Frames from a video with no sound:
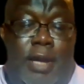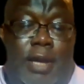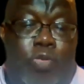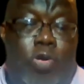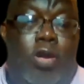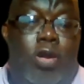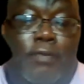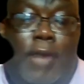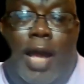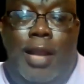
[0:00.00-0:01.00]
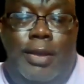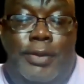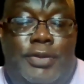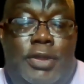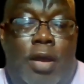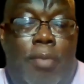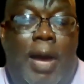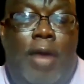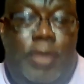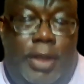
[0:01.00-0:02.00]
a word of knowledge
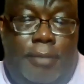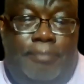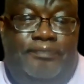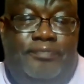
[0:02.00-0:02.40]
about him.